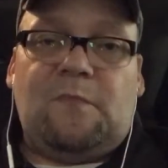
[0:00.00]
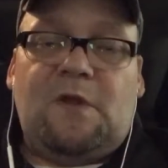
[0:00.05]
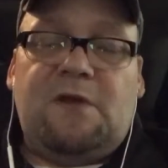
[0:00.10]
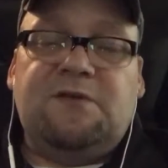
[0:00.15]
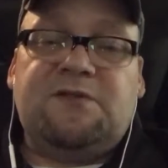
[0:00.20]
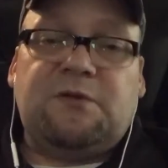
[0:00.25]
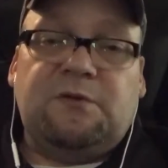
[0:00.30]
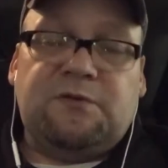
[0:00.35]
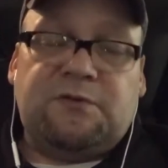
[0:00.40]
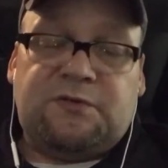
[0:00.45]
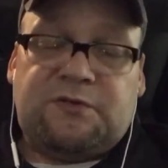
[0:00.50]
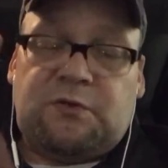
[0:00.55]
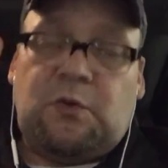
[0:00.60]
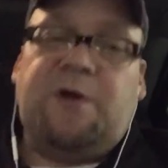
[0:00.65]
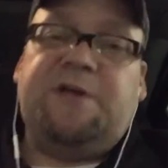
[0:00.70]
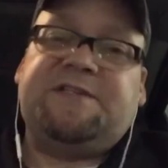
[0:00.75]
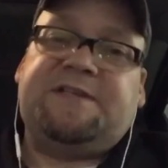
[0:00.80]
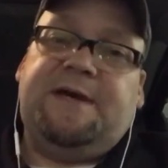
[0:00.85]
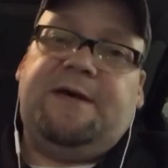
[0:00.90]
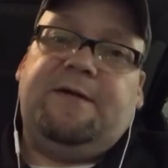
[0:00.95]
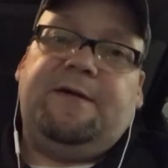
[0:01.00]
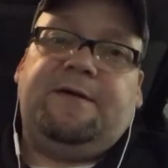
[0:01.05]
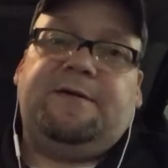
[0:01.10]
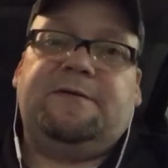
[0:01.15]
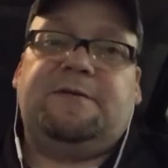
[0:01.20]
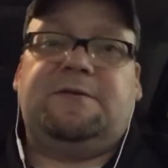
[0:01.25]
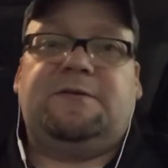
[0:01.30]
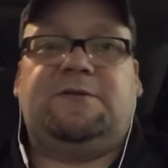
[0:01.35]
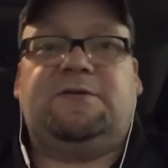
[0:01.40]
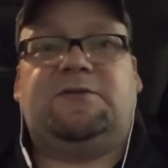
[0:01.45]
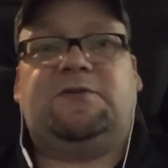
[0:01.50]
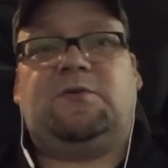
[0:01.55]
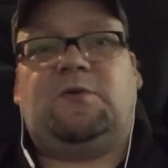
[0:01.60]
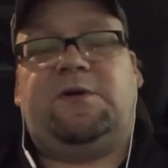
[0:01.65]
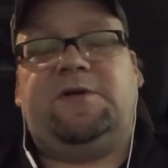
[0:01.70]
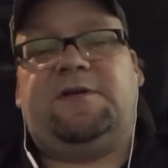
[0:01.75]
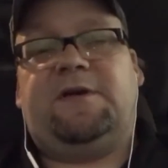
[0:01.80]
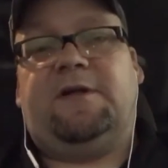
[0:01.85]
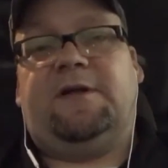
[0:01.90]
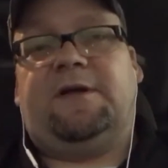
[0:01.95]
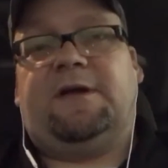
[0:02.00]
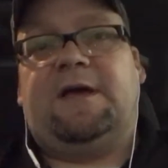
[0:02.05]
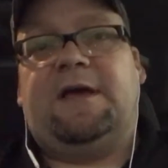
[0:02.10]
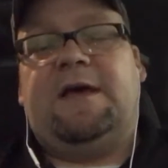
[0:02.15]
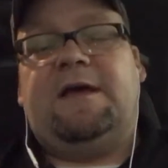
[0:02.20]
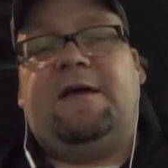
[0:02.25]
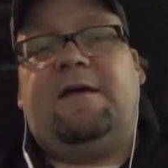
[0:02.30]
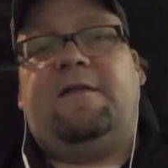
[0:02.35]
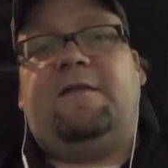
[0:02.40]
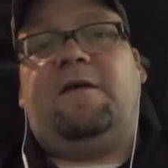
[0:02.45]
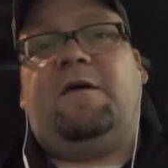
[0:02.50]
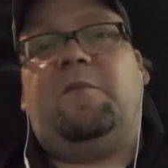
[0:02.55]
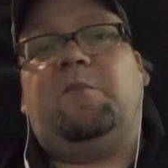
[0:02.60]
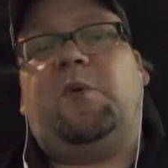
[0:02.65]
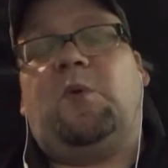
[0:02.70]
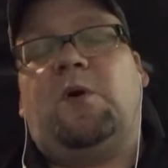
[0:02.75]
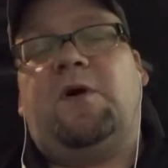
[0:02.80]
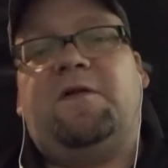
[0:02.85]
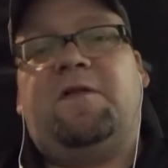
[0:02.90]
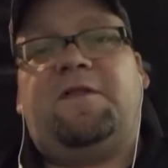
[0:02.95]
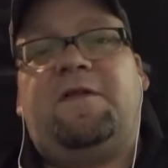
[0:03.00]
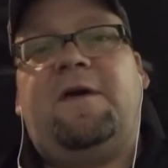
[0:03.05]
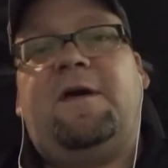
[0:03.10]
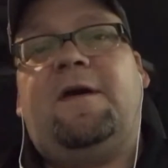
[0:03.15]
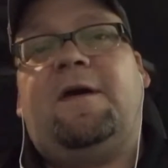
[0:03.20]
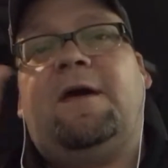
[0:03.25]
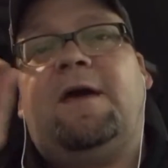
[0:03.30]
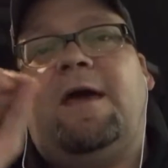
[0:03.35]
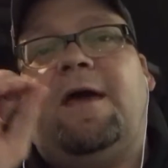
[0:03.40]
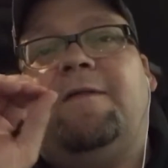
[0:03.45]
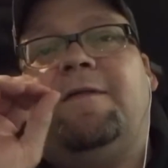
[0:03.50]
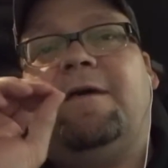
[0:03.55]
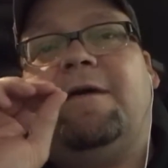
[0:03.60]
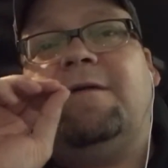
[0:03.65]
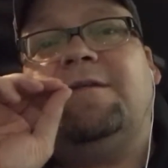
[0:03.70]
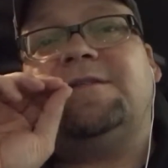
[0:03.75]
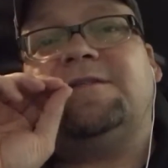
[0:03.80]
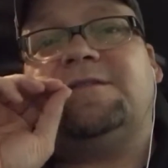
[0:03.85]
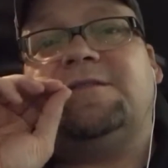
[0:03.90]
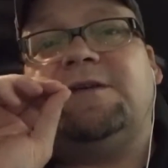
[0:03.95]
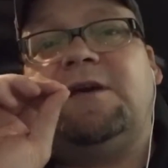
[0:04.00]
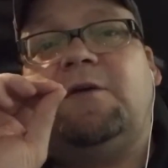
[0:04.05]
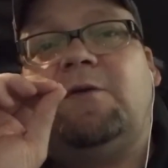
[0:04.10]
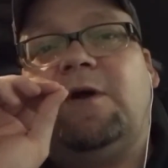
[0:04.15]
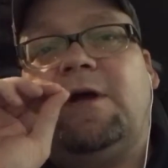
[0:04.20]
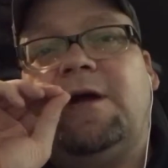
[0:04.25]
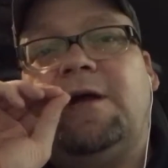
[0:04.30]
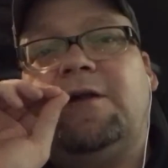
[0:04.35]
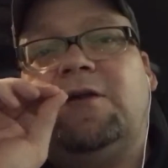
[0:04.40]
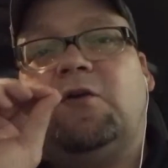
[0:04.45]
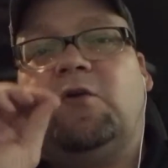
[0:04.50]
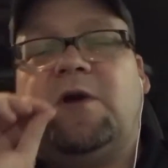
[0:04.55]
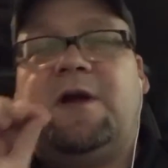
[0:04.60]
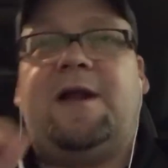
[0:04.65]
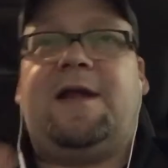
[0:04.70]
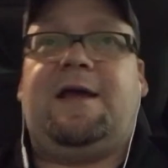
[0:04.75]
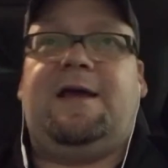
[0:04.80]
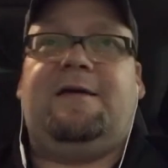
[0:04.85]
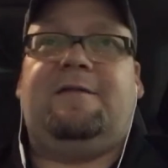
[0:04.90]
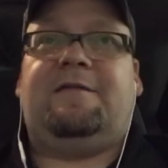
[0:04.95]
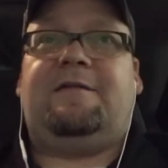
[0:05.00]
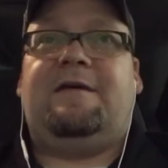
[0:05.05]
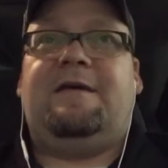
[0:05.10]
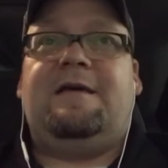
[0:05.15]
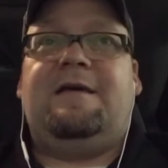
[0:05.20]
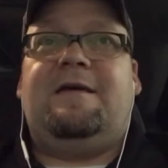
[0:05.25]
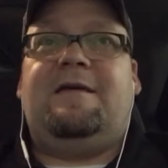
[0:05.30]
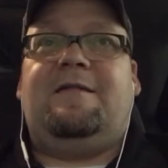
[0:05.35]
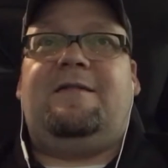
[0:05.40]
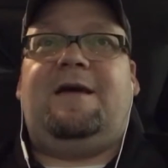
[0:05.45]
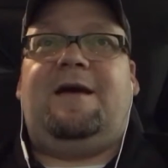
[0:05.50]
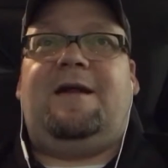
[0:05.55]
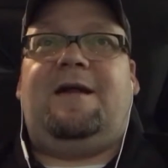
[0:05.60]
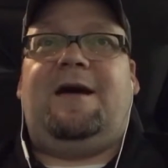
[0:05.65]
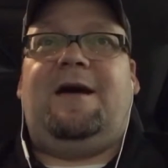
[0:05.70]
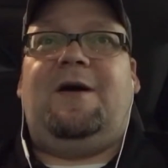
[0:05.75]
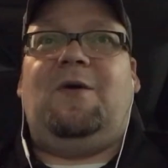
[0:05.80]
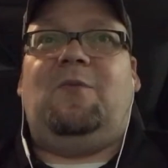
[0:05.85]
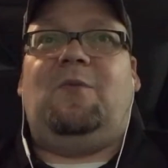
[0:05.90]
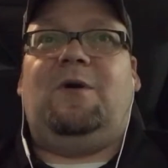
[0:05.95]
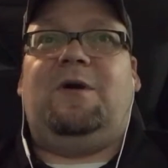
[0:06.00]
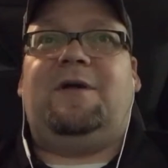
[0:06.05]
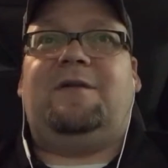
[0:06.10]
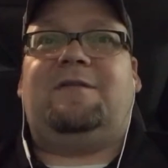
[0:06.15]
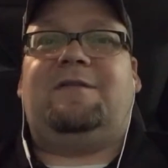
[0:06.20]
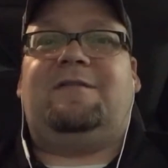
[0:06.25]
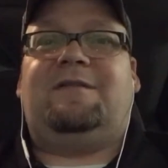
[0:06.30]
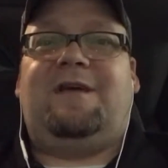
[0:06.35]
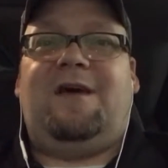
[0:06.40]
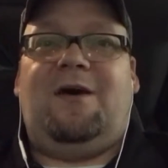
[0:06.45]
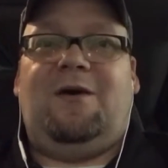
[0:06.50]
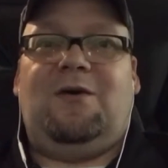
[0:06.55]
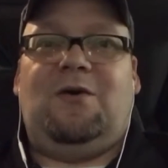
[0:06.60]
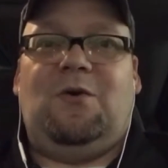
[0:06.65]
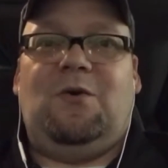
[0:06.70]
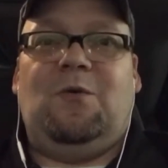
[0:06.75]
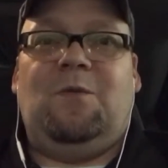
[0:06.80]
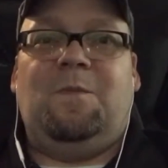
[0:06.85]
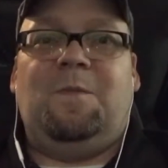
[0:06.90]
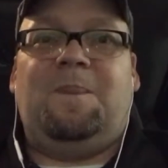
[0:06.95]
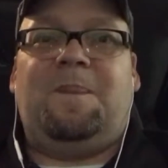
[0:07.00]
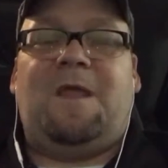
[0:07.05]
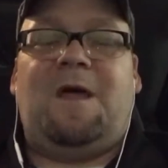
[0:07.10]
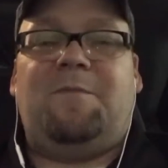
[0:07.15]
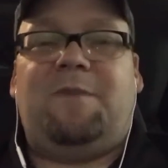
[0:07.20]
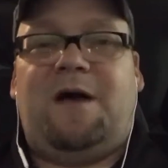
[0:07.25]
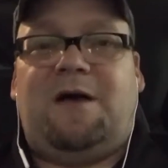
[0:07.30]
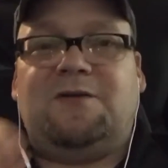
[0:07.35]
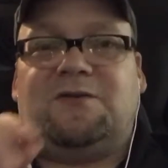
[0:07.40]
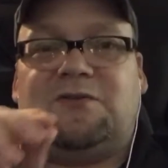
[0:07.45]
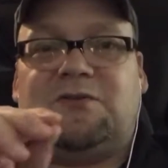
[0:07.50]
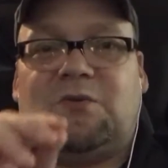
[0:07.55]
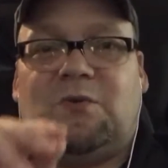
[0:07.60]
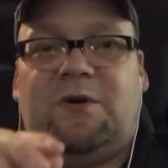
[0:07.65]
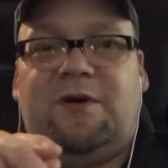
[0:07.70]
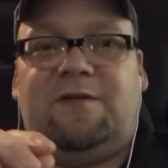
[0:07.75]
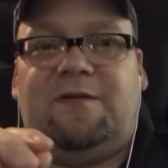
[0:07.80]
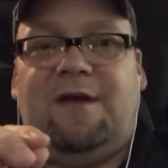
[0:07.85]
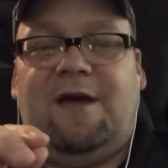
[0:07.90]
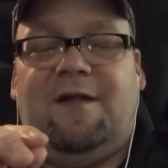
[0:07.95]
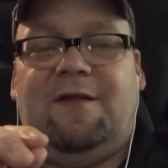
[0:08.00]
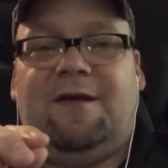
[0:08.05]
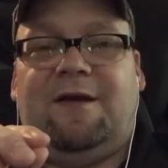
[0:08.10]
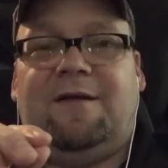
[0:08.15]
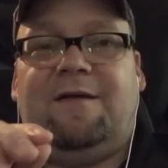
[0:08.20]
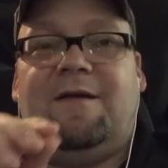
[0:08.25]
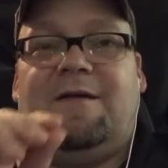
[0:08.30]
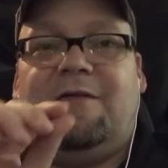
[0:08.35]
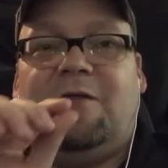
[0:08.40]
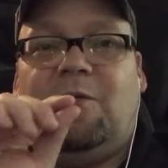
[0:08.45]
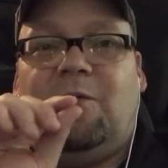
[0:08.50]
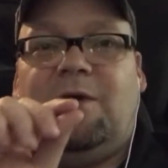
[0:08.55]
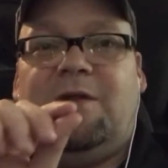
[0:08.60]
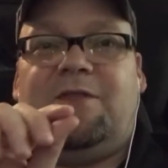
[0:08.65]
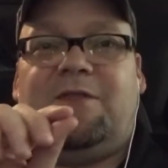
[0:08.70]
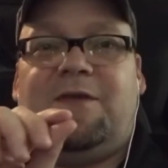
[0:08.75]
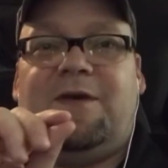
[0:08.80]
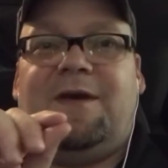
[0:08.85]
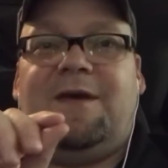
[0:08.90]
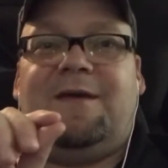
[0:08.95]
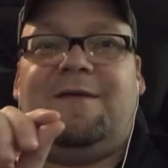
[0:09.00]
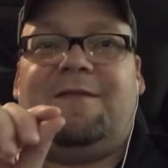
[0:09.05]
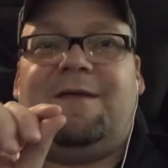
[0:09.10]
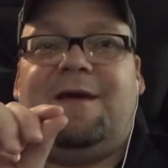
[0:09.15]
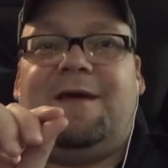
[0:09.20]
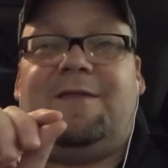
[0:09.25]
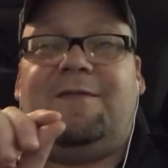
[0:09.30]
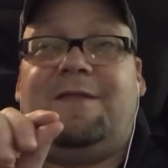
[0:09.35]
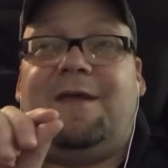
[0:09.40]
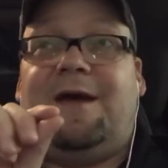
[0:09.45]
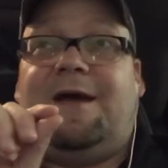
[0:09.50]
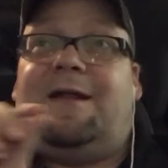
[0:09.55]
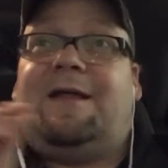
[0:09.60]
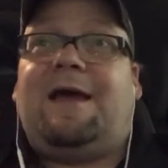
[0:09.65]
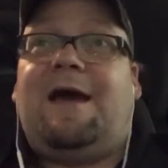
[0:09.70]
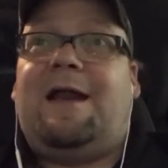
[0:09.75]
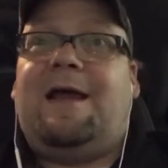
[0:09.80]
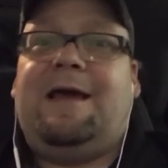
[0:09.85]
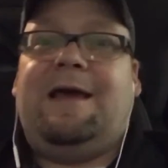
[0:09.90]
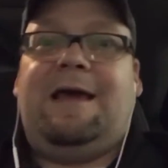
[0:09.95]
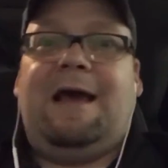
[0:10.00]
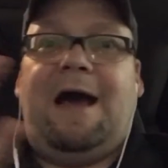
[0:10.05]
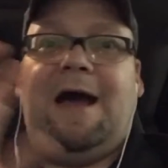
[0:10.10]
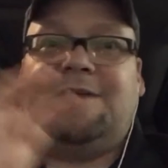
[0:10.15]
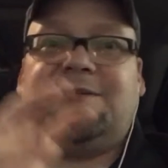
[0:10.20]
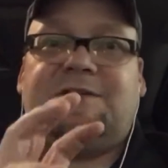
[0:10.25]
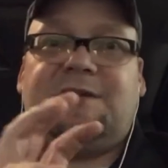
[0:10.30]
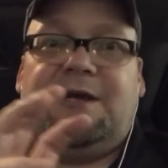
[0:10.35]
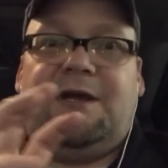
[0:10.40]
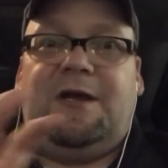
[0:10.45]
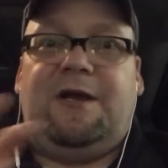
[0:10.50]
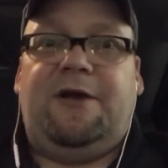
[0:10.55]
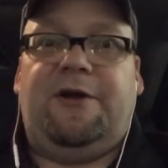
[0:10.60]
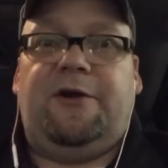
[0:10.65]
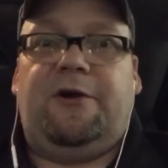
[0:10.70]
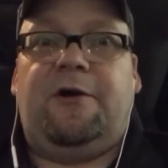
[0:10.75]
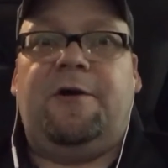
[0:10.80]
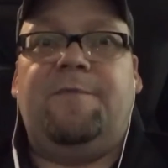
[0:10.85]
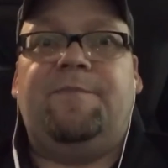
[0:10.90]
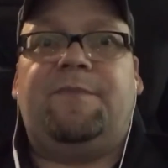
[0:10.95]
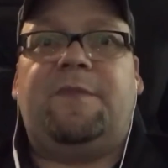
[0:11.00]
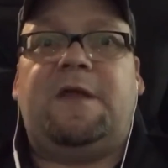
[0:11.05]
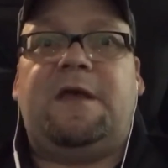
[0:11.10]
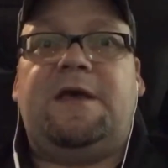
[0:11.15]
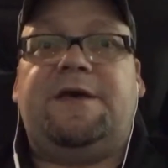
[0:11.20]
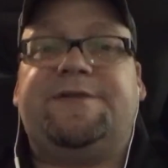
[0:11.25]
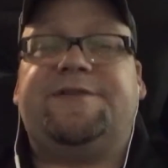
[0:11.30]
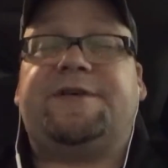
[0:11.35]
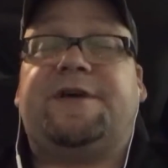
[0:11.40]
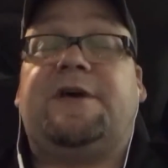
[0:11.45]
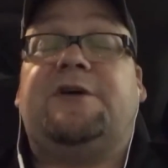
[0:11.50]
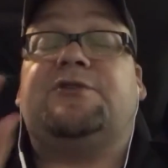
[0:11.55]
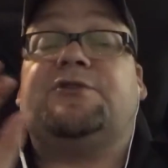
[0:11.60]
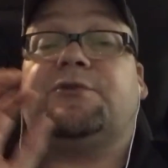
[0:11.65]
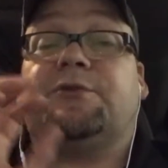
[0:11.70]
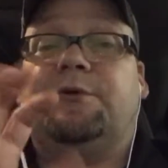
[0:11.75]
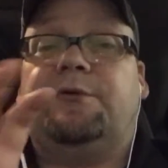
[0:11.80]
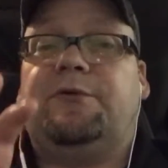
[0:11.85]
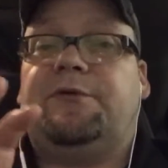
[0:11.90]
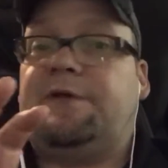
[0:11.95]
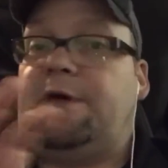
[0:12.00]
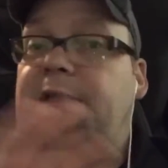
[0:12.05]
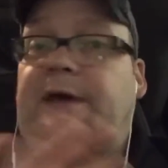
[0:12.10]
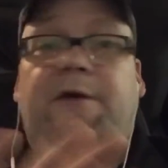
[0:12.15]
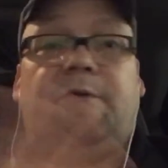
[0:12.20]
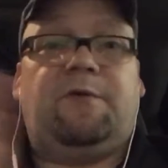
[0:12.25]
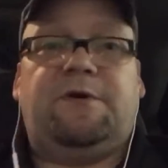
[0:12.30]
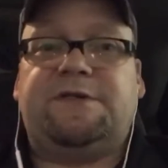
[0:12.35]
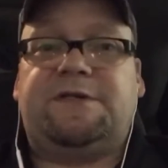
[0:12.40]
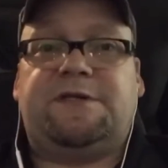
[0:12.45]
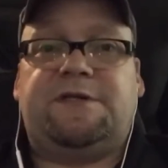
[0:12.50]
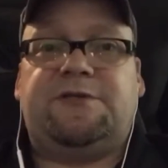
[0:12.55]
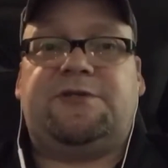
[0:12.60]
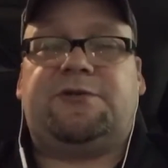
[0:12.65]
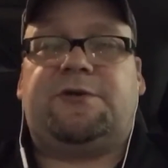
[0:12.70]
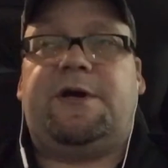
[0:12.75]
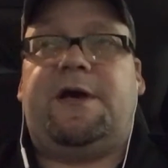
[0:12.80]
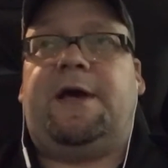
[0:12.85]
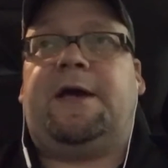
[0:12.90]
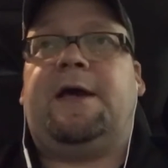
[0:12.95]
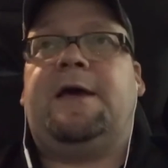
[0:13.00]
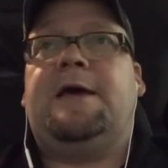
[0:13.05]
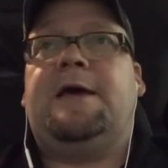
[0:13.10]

so storytelling, the important thing and the secret ingredient that I wanted to tell you about storytelling, the one thing that kind of got you here, is a true thing. It wasn't a trick.